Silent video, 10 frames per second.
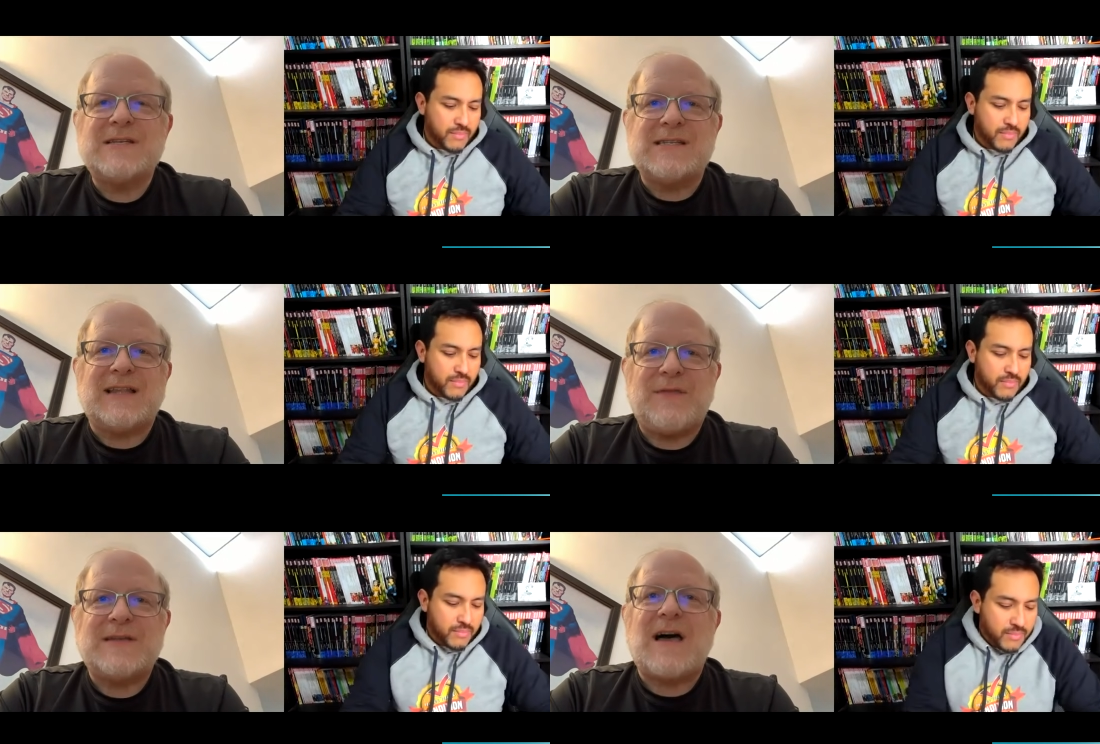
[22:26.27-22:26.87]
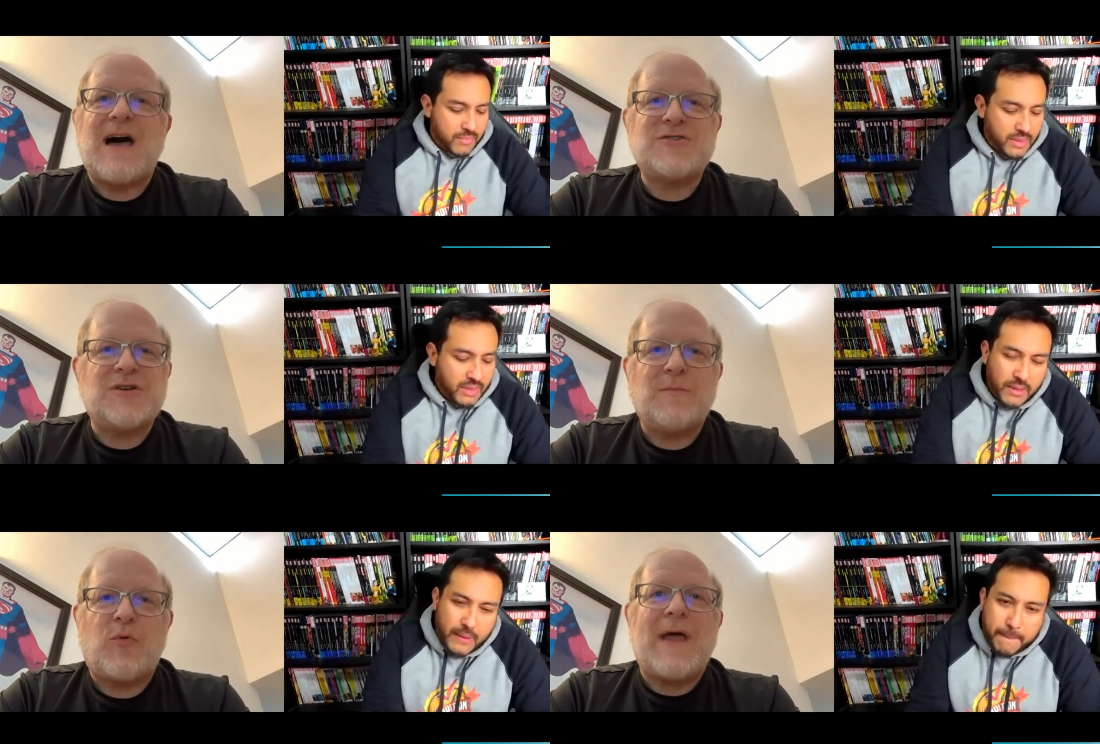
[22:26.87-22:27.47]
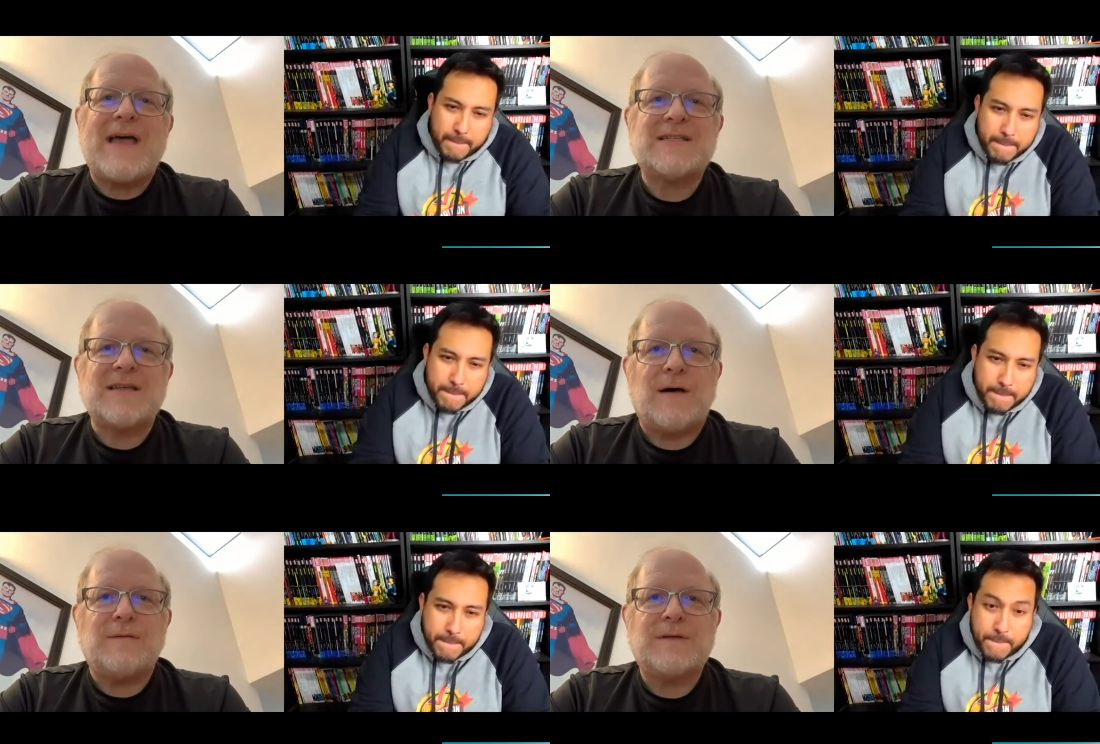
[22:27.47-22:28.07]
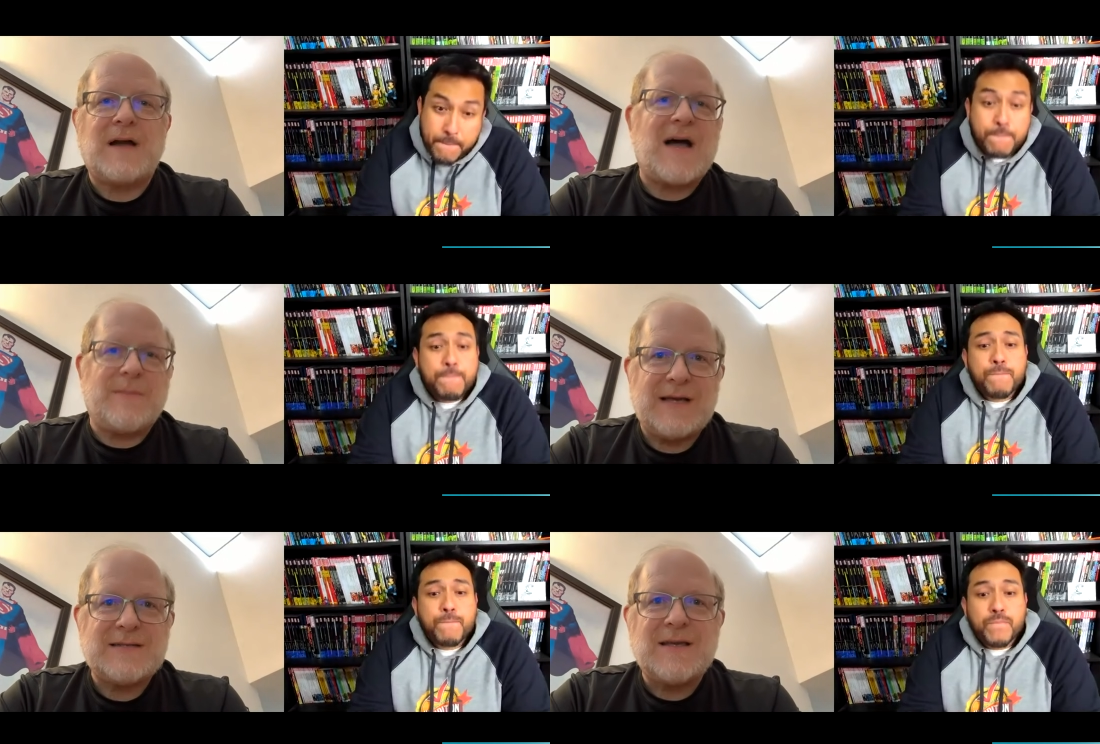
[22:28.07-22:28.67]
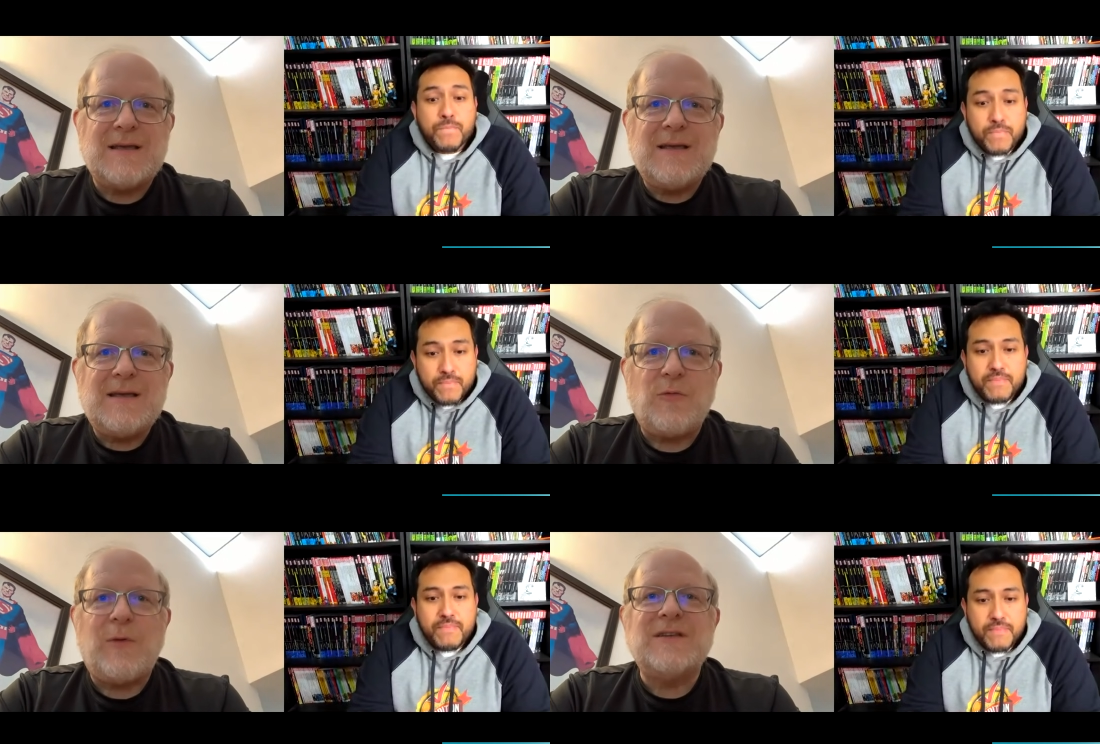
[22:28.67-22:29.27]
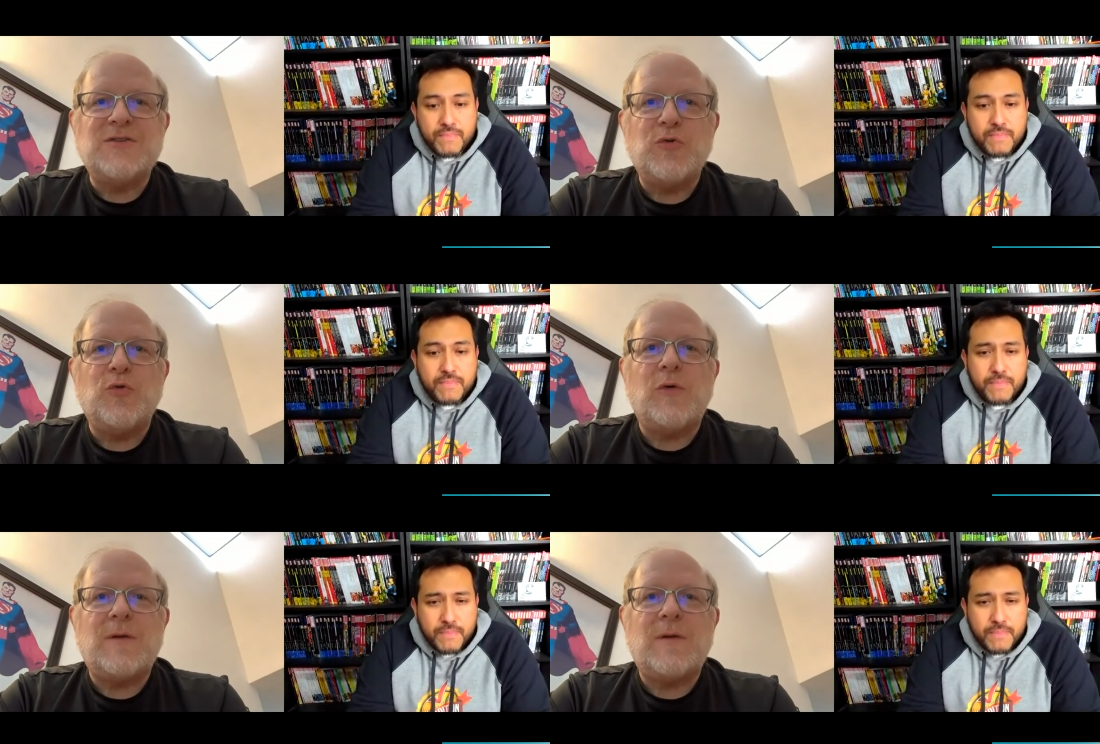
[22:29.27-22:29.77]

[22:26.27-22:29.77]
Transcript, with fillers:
Speaker 1: as like the Toshin Press of comics, and we do